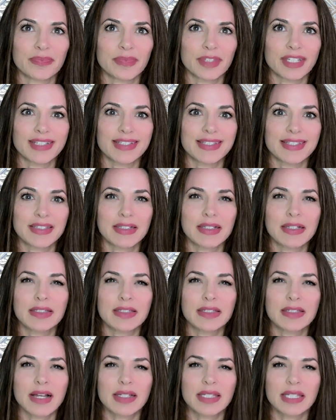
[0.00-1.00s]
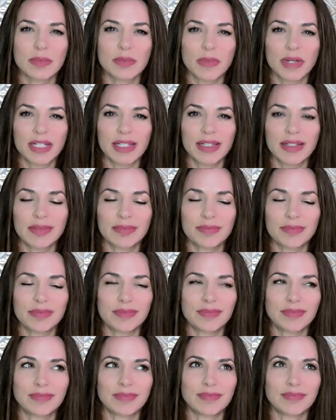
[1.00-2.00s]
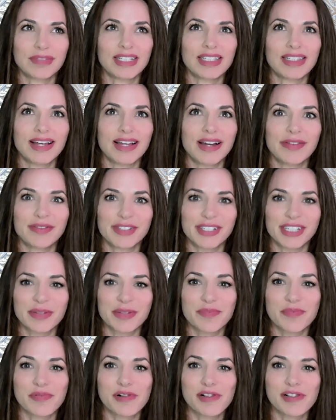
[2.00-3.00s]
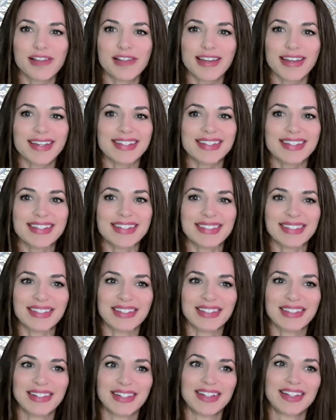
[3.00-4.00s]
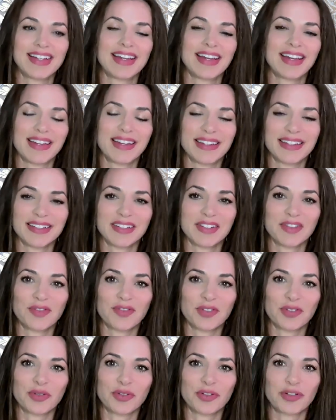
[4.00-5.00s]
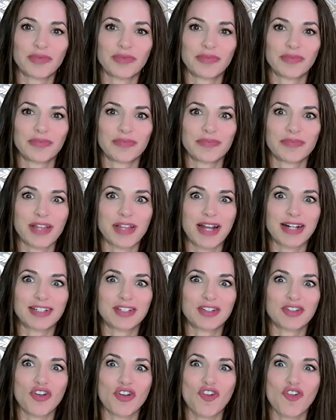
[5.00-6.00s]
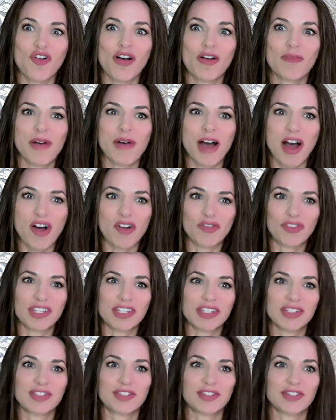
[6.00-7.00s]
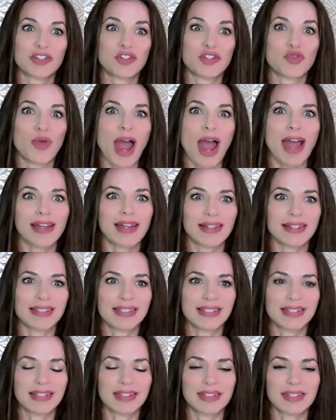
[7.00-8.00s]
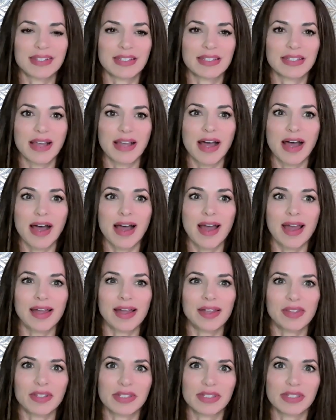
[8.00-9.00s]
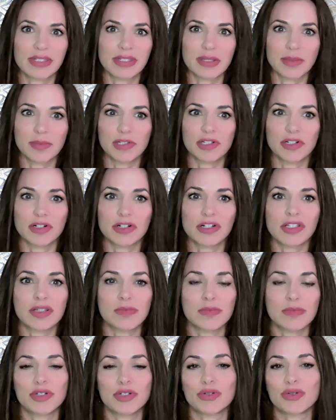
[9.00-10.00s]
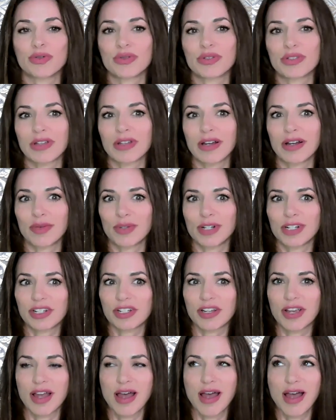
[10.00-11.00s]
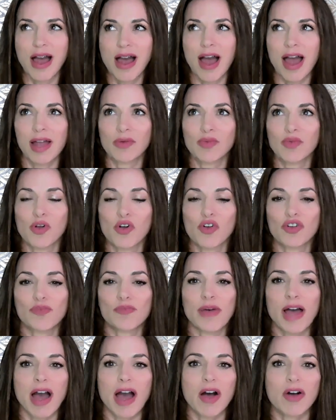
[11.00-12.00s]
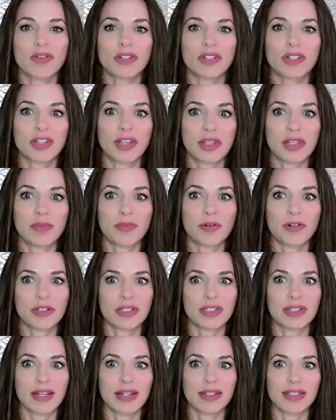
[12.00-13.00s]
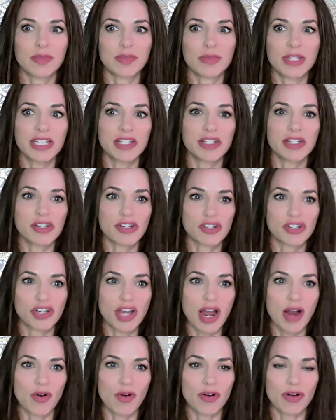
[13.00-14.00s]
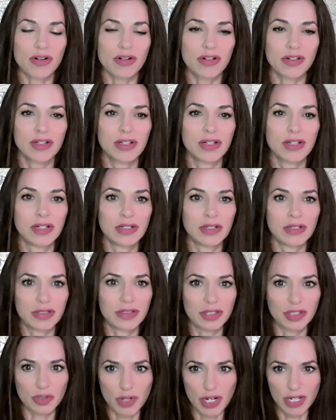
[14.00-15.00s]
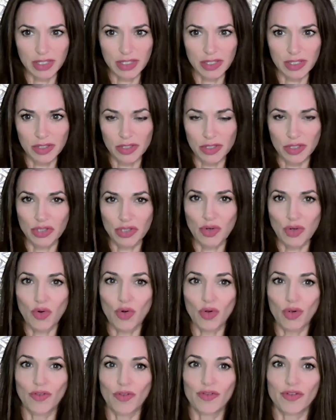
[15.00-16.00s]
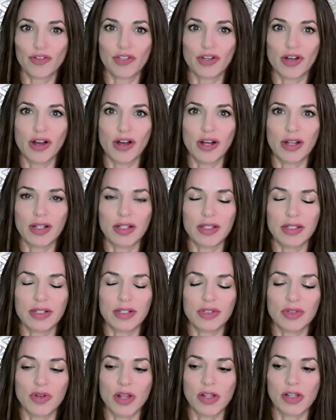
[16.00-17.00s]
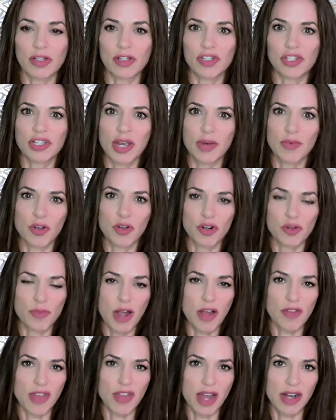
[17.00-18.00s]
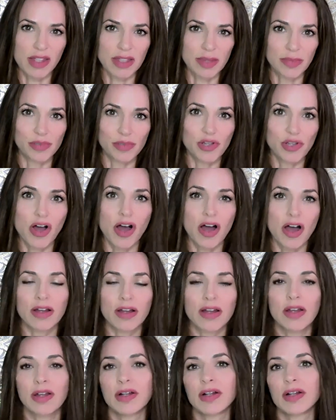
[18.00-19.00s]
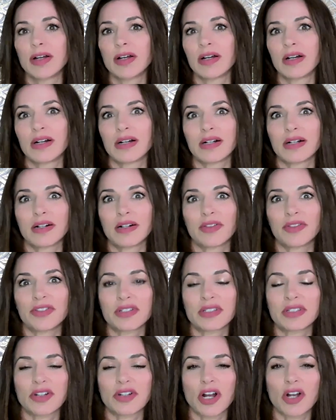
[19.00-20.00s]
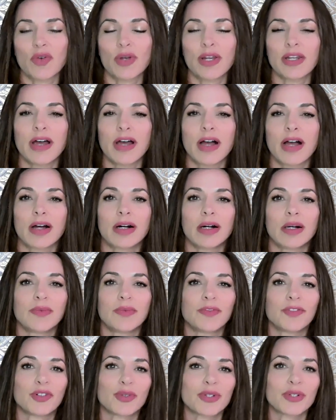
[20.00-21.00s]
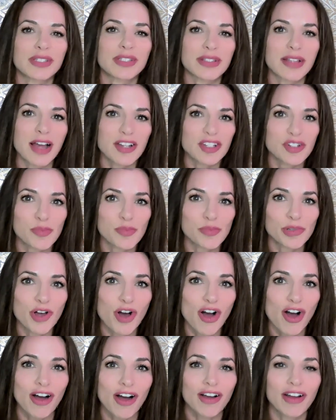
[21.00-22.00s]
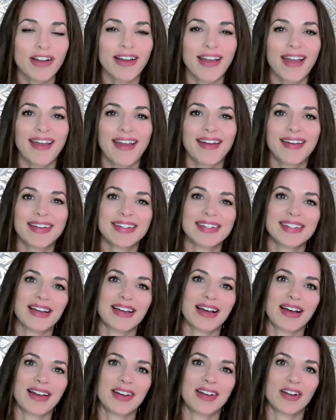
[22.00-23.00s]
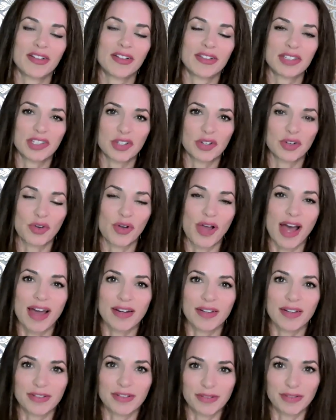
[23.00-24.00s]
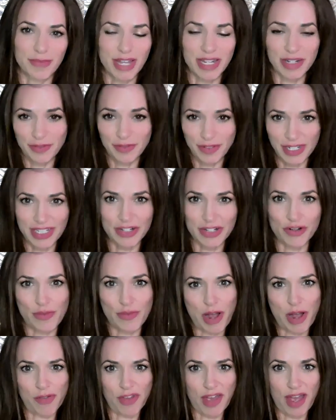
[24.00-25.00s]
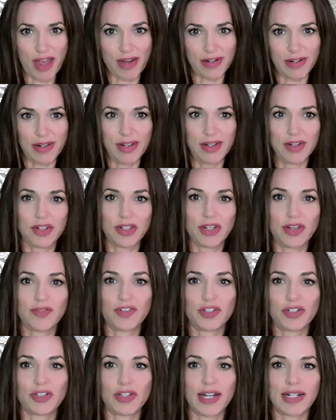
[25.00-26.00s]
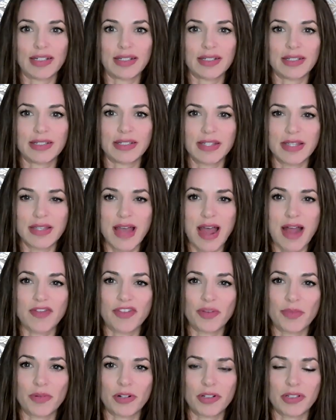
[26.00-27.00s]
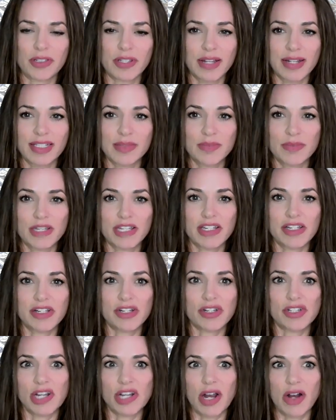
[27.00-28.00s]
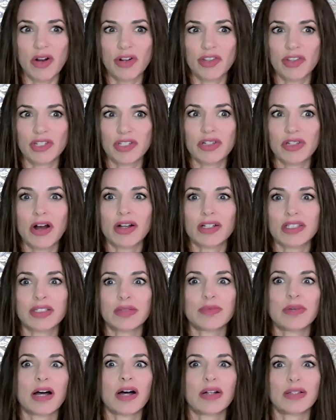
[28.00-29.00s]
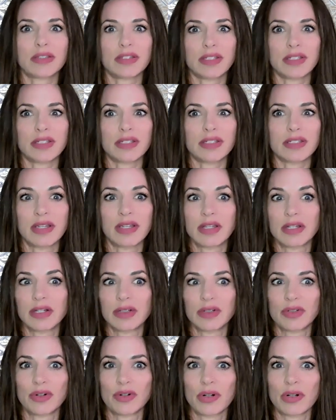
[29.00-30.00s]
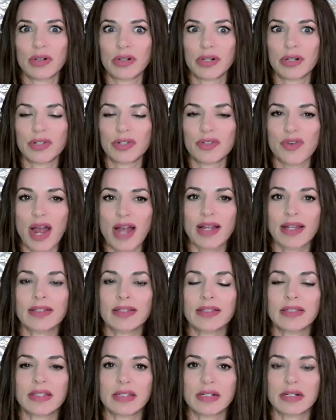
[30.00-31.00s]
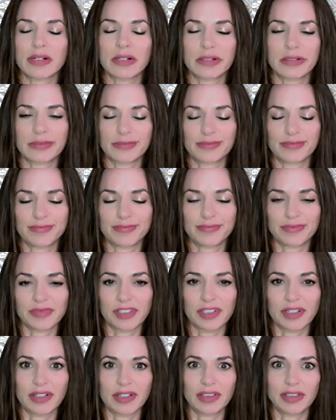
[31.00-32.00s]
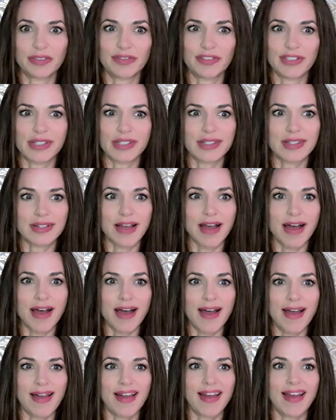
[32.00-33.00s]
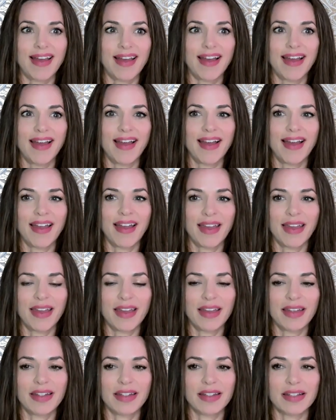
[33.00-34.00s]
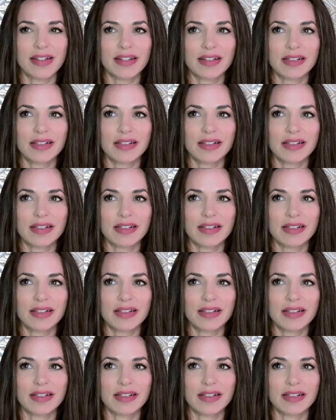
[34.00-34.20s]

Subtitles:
it's a malefic place. And if you'd like to know about these dragons in the sky, that's similar to the Medusa, which I wrote about in the Perseids meteor shower to strengthen the soul for the August astrology. I wrote about that in the blog, thestarqueen.com/blog. And I also made a video about that, if you'd like to see that, the Perseids meteor shower that talks about these Gorgon dragons that are all over the sky. And